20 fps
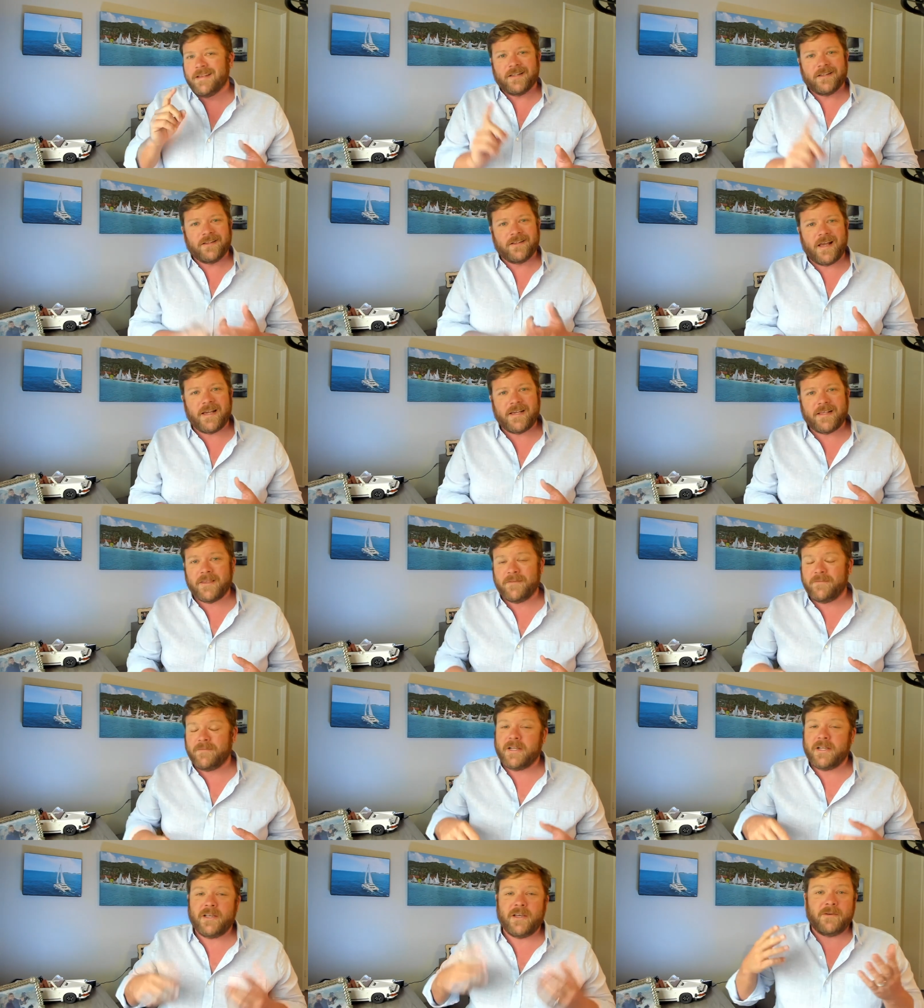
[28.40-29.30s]
liked the
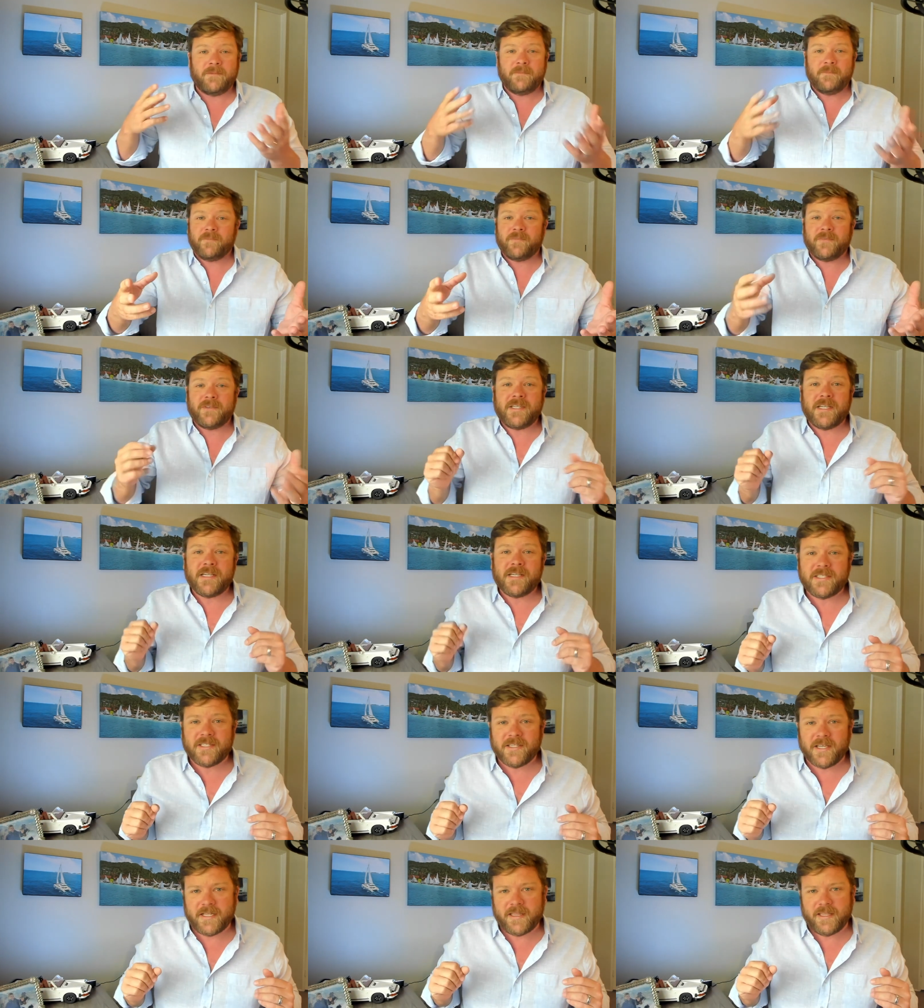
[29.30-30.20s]
video,
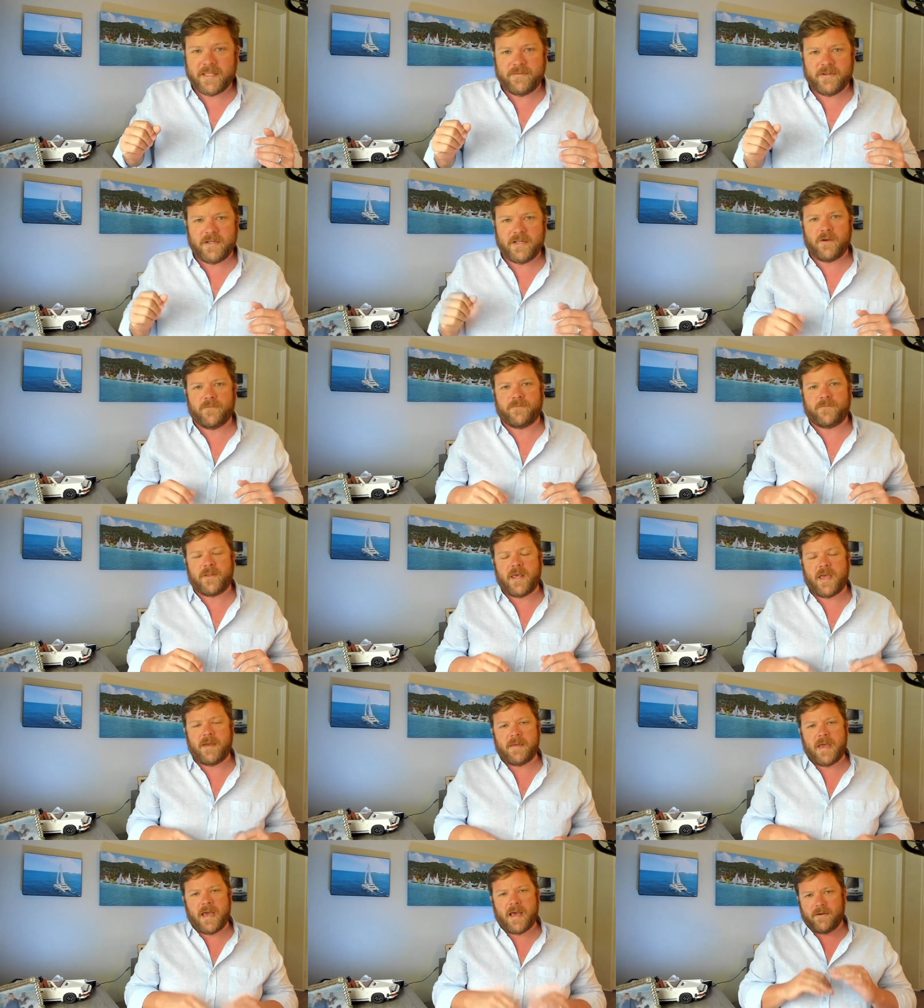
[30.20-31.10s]
disliked the video for
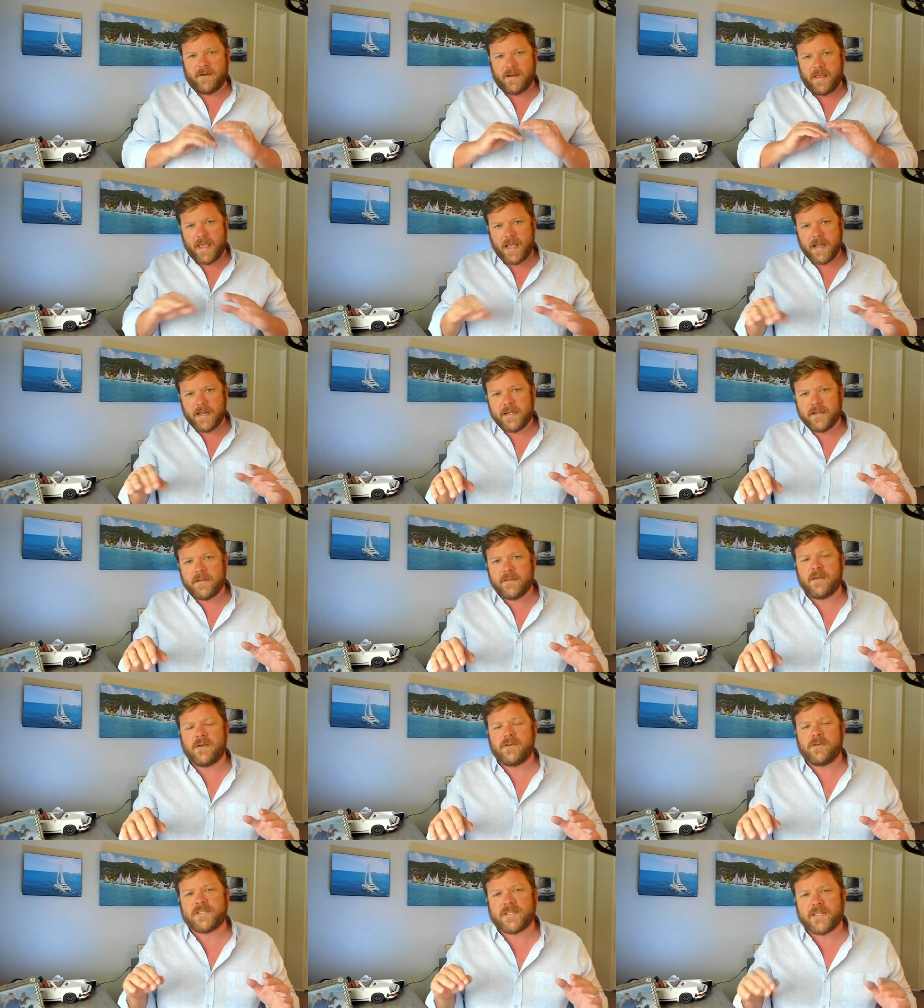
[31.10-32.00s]
that matter, any of
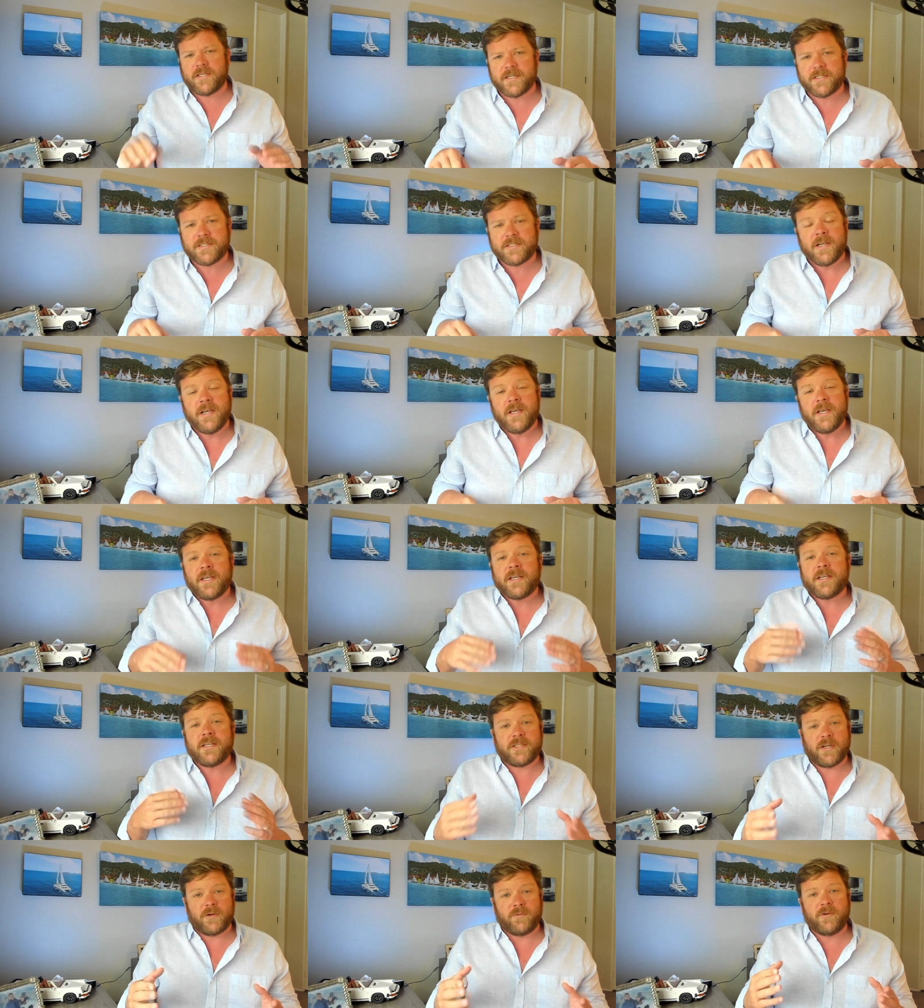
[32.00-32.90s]
those things
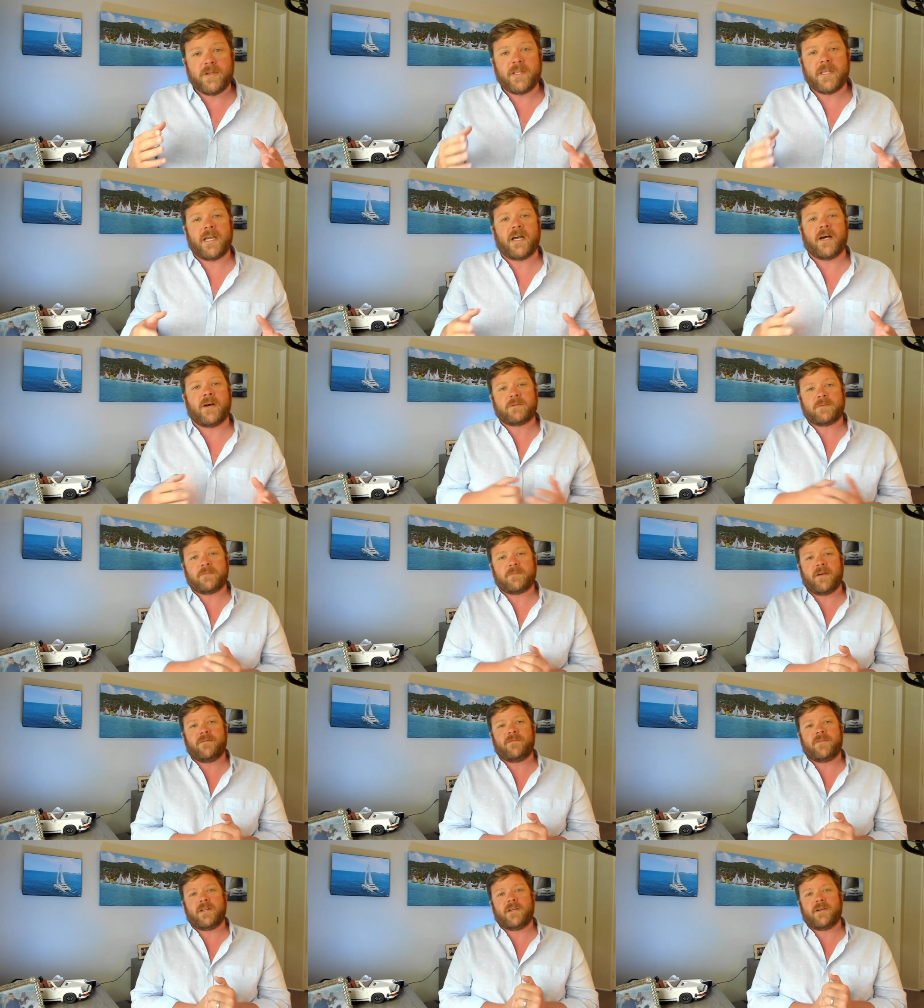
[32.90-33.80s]
because it really helps
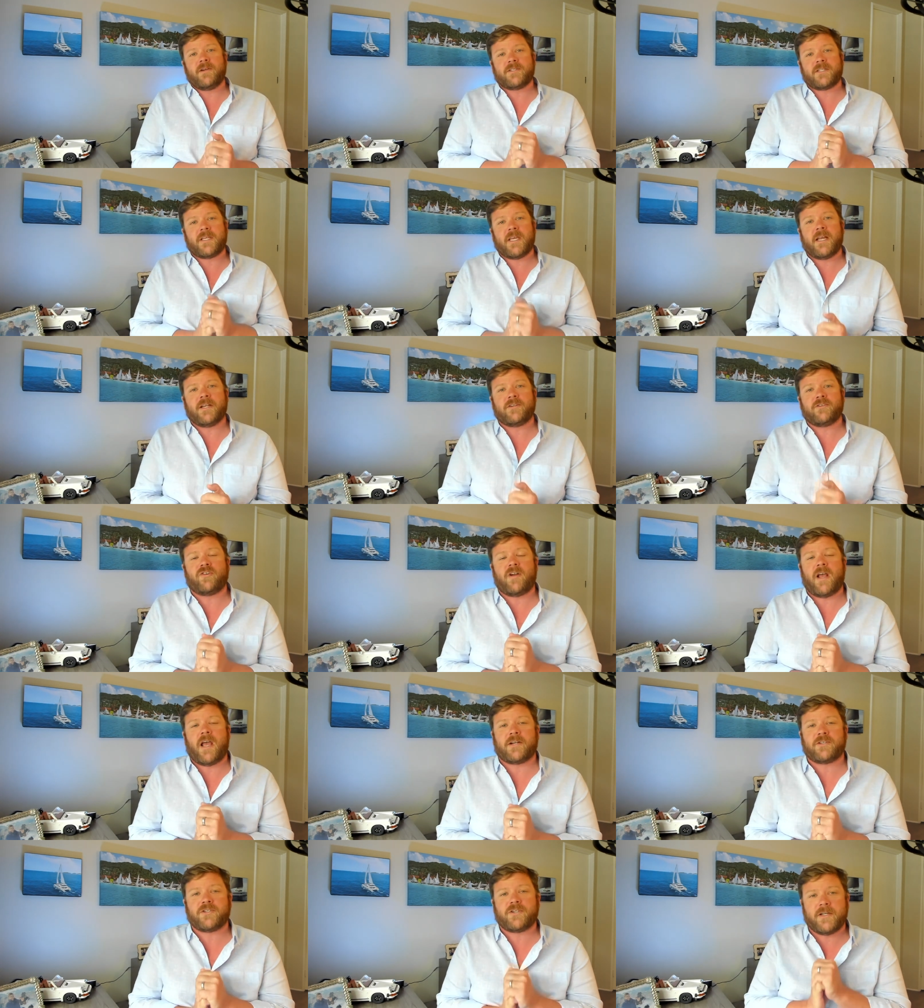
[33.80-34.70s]
my videos gain
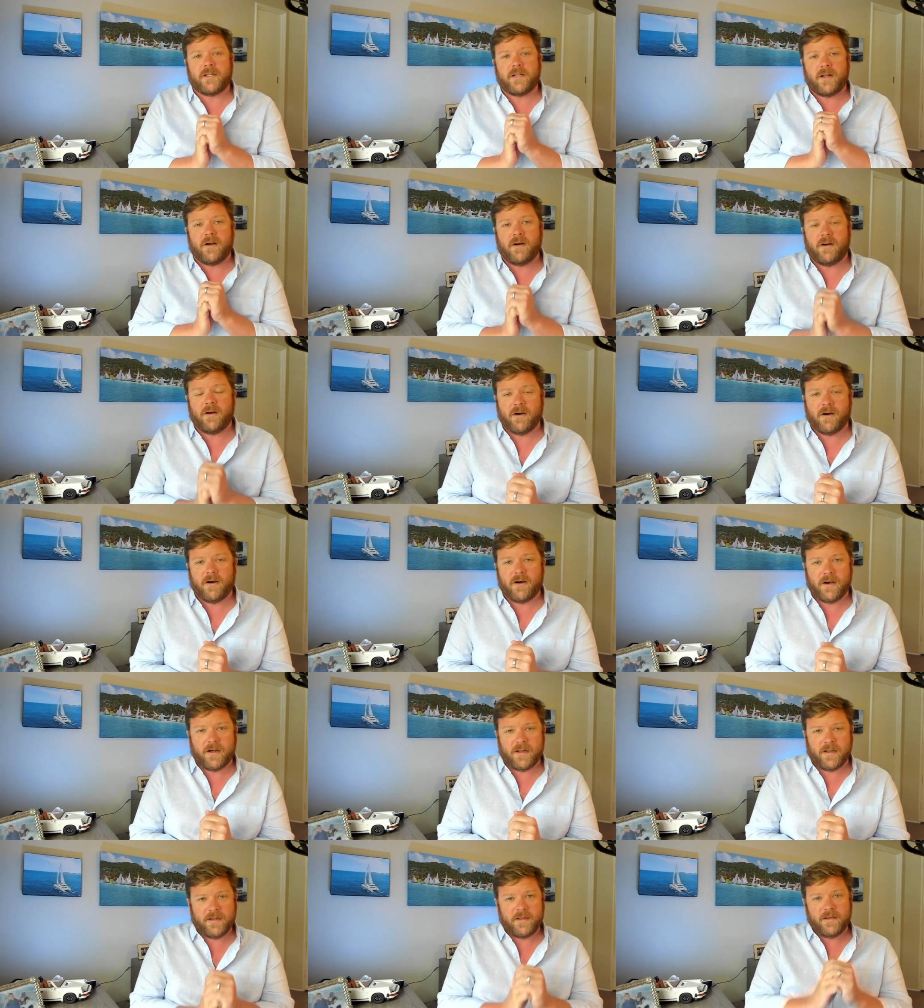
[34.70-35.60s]
traction
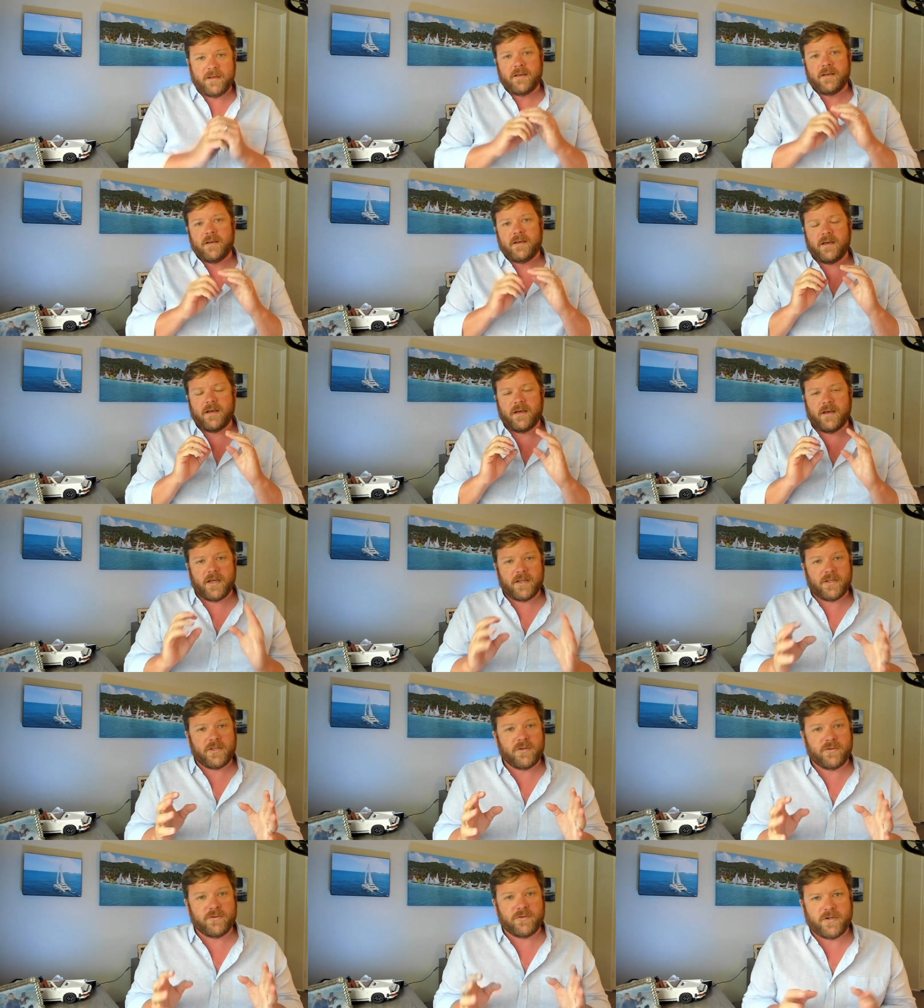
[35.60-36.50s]
on uh,
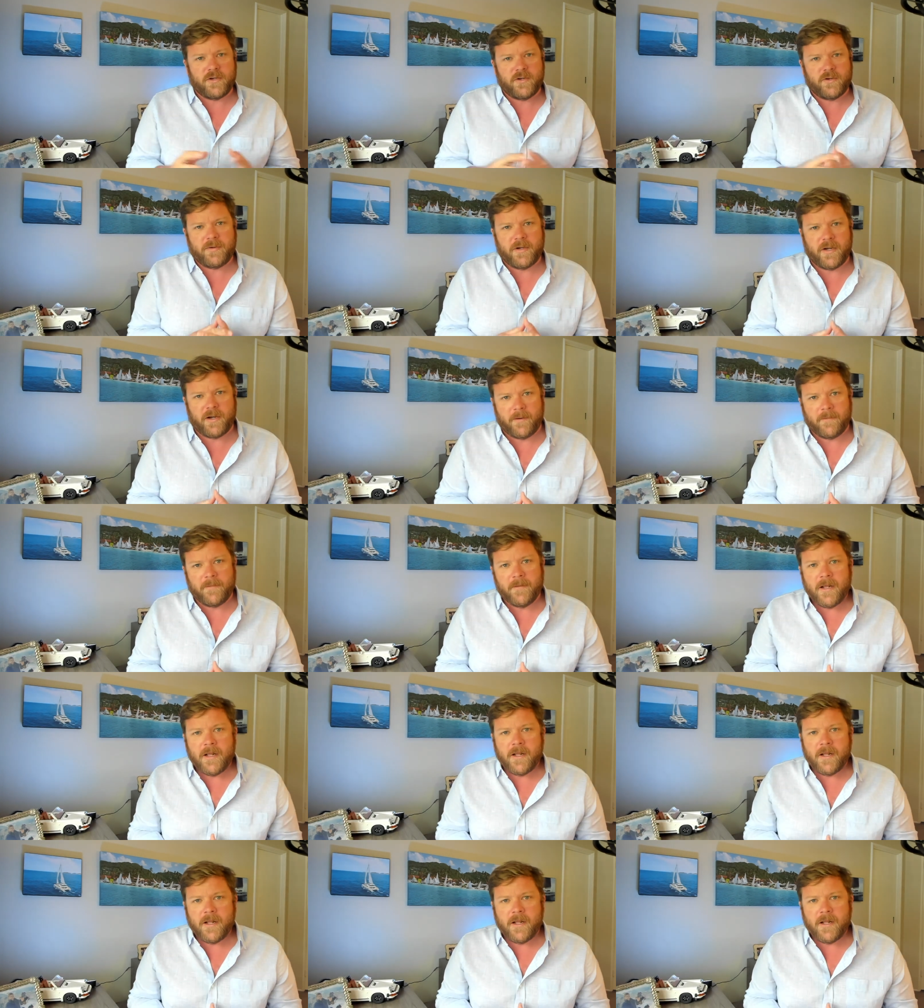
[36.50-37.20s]
YouTube here.